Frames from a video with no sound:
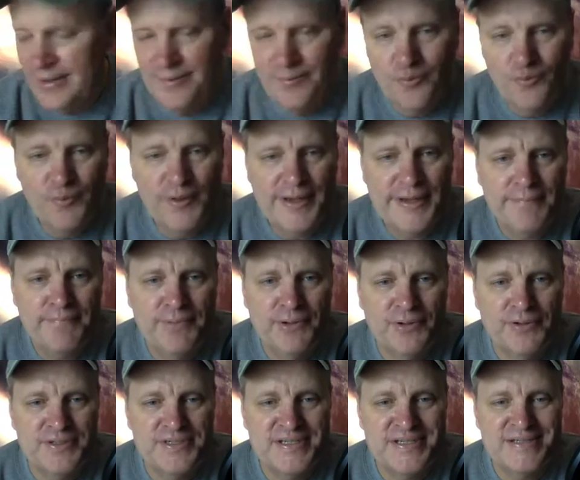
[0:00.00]
We could
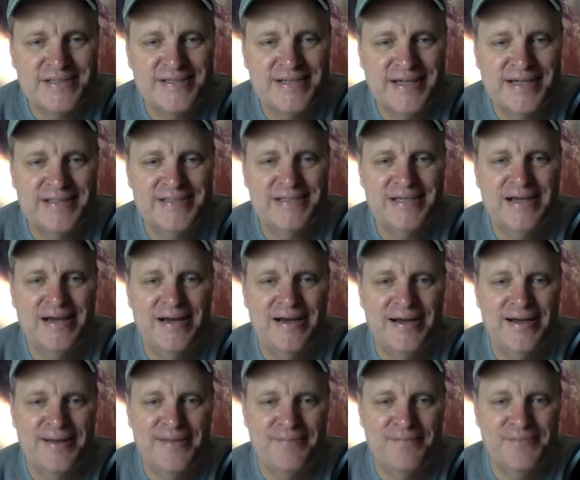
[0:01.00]
build 6
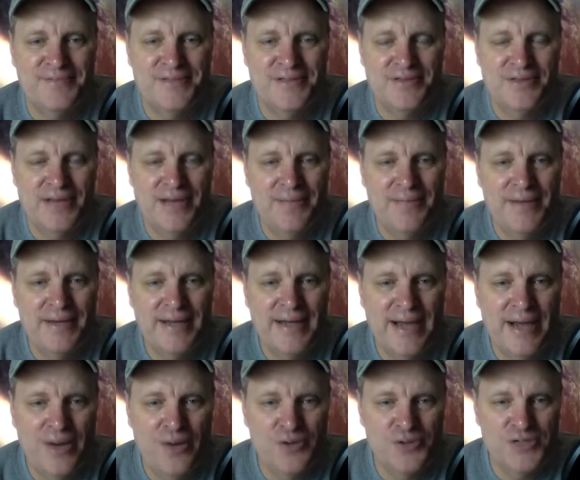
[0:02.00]
times that many
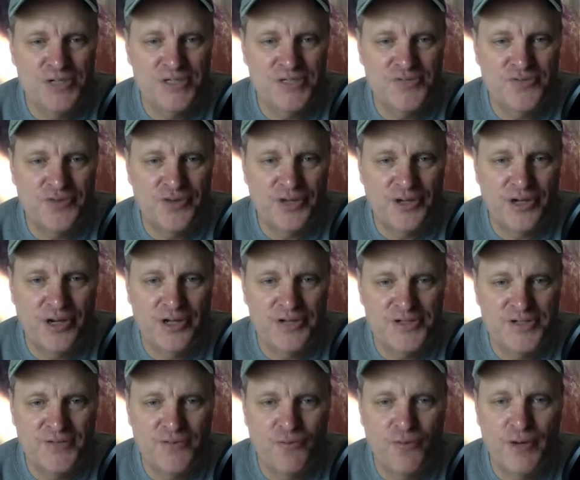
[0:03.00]
houses for the
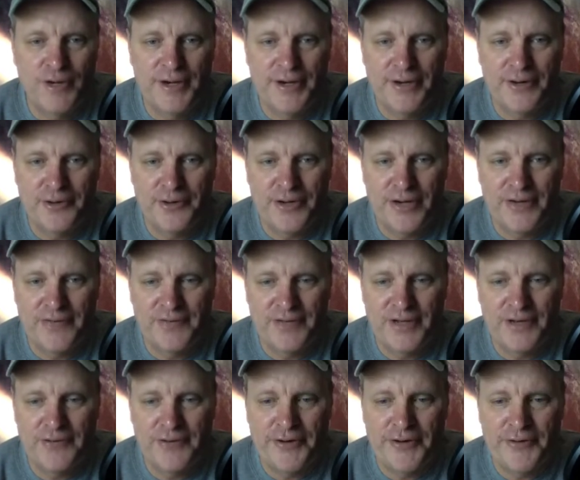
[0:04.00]
cost of one aircraft
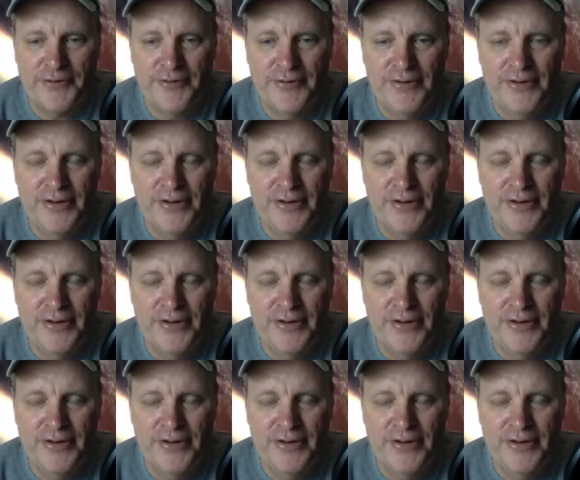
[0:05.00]
carrier.